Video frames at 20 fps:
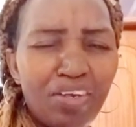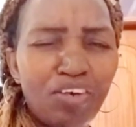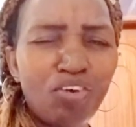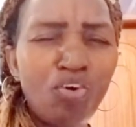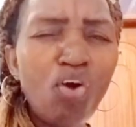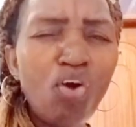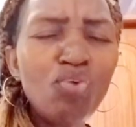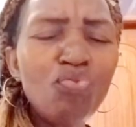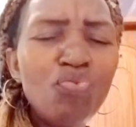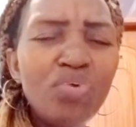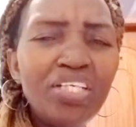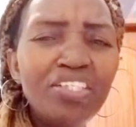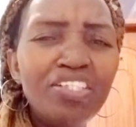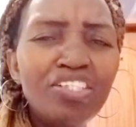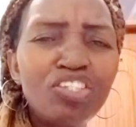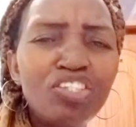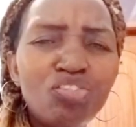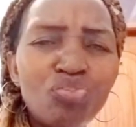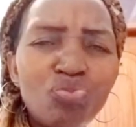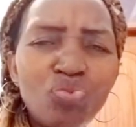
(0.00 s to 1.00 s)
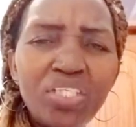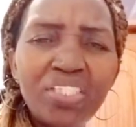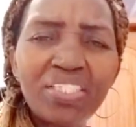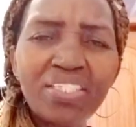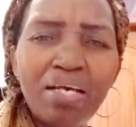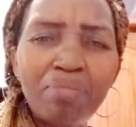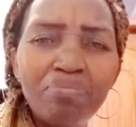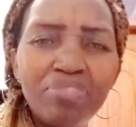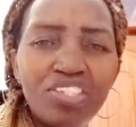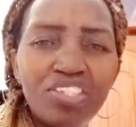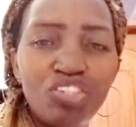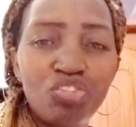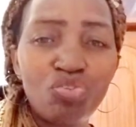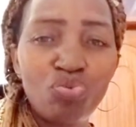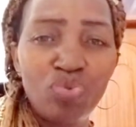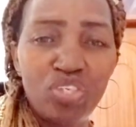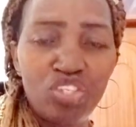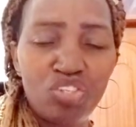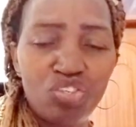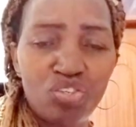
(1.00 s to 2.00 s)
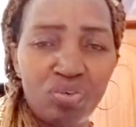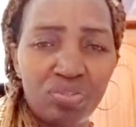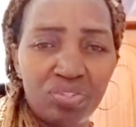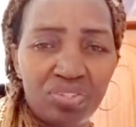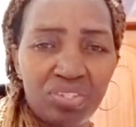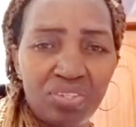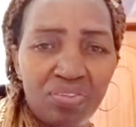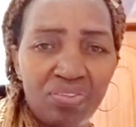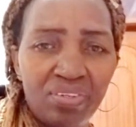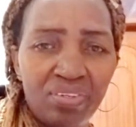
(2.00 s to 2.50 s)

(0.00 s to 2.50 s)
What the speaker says: God will destroy some situations,